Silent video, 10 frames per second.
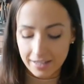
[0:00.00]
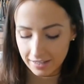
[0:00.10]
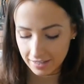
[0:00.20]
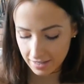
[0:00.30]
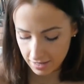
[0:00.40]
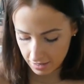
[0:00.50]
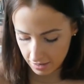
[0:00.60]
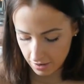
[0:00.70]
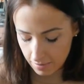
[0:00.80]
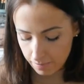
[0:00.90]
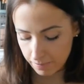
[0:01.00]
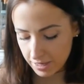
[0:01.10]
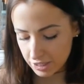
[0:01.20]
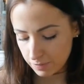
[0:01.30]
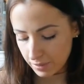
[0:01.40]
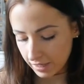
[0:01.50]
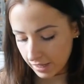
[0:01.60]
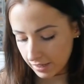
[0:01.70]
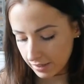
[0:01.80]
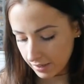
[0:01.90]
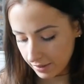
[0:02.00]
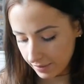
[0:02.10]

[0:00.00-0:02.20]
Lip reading: a peachy pink colour.